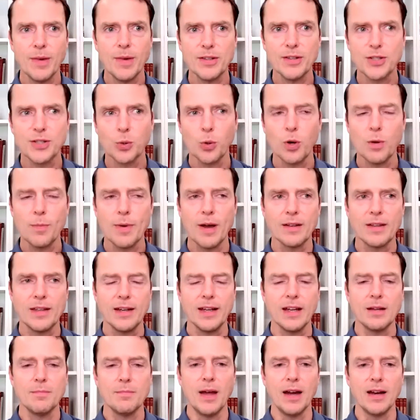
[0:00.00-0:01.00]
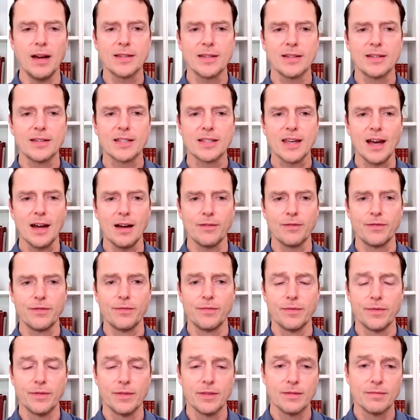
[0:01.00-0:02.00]
my story about getting in medicine is kind of
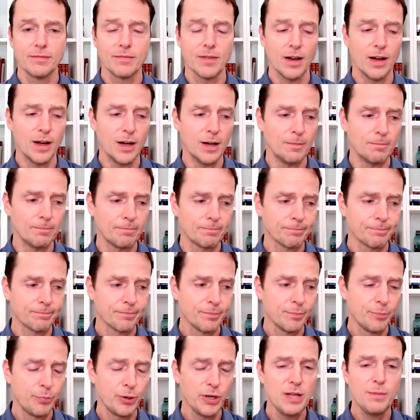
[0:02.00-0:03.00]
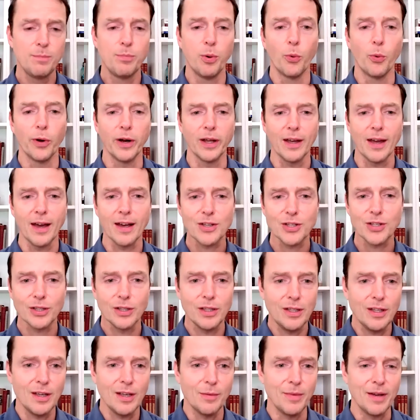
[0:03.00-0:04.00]
um, pretty boring
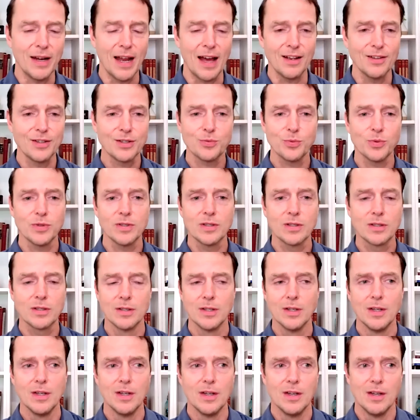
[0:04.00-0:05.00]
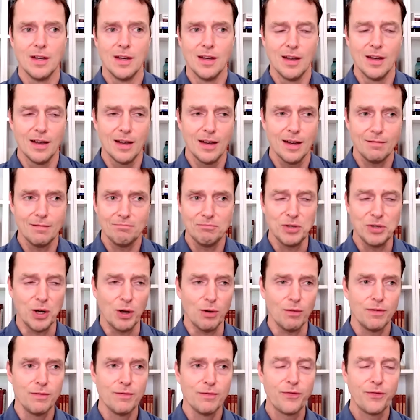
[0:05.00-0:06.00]
actually i mean i just was you
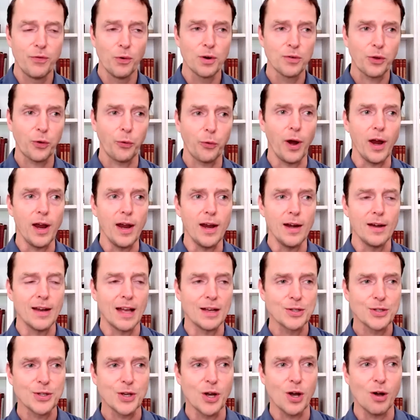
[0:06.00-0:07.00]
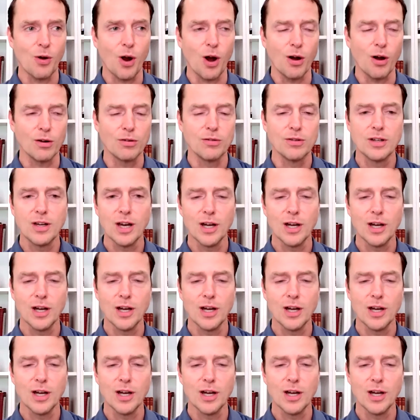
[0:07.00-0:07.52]
know fourth grade and i saw our